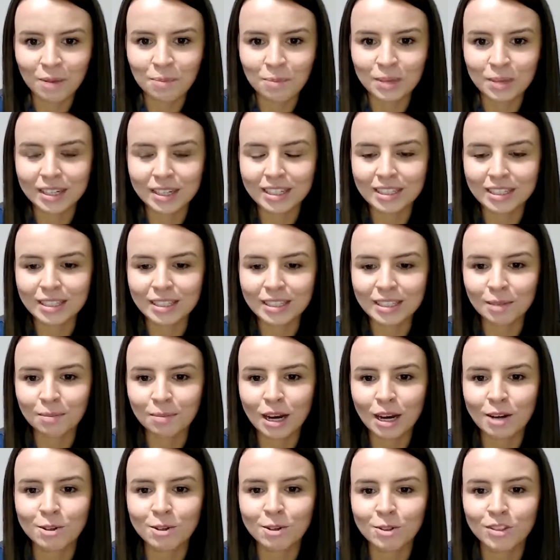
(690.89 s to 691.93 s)
but it's
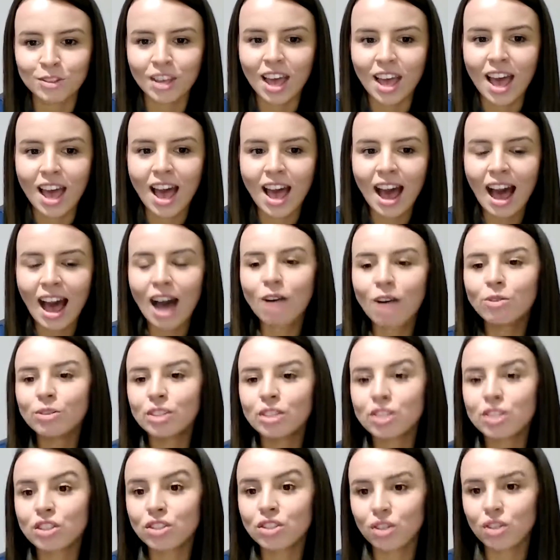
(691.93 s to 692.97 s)
about how
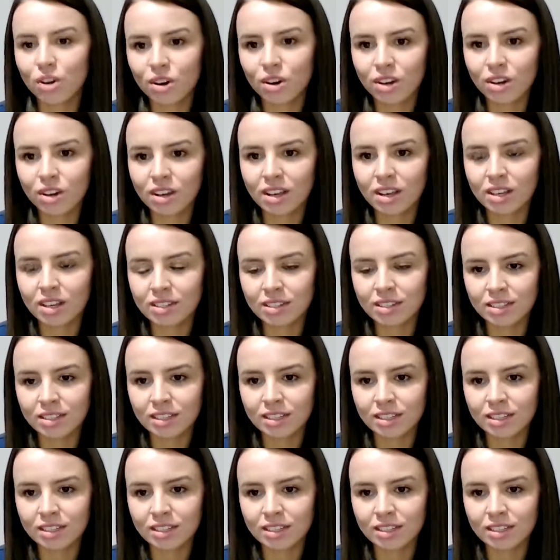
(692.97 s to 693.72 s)
the song is